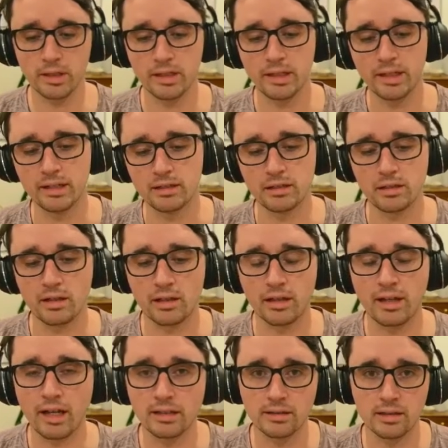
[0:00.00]
it's
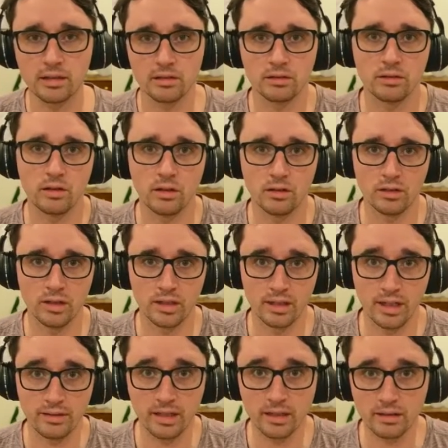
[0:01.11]
Cancelo on the
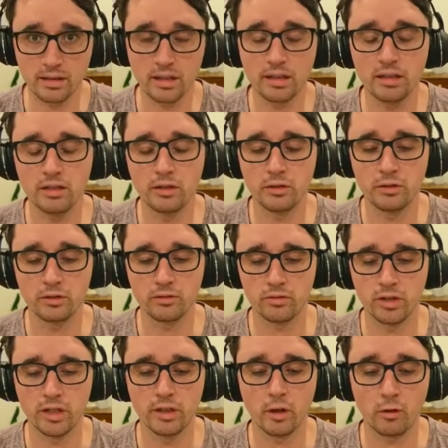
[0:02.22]
left-hand side who's really
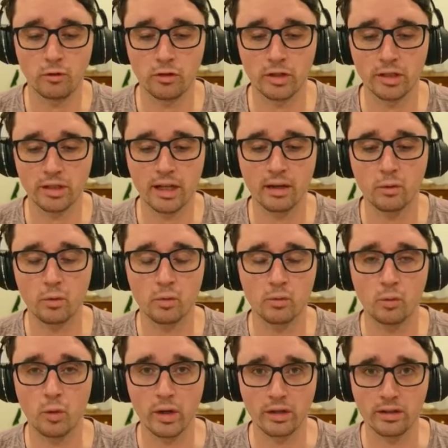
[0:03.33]
offering that
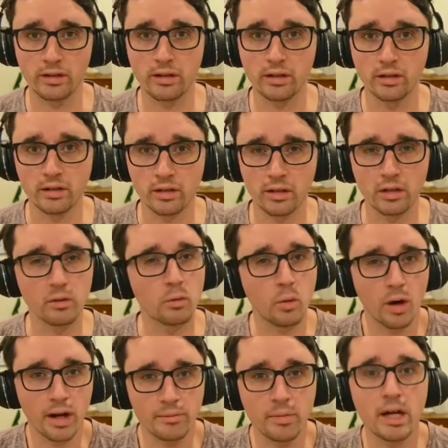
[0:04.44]
width and wide
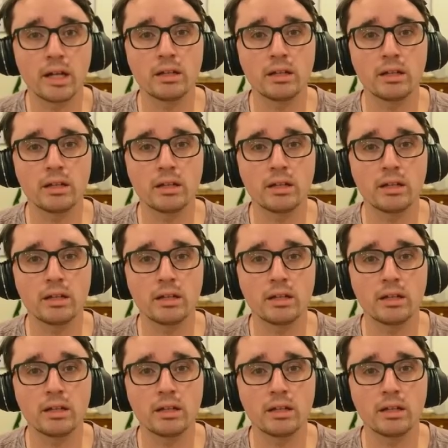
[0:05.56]
man